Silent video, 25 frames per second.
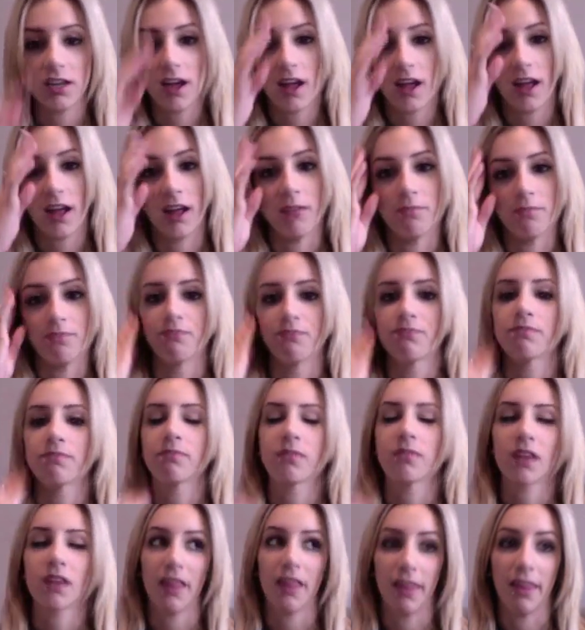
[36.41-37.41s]
Um,
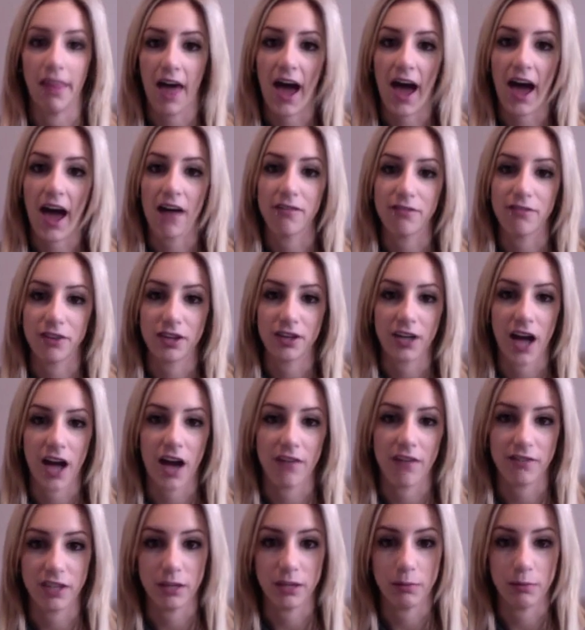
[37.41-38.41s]
that for a
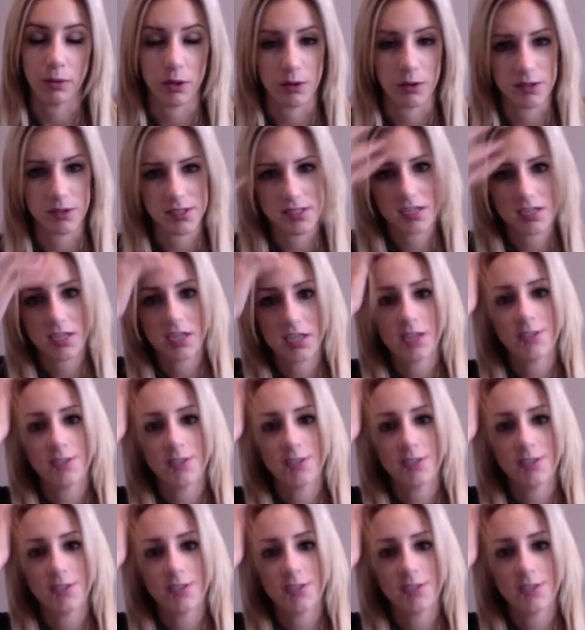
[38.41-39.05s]
caffeine boost.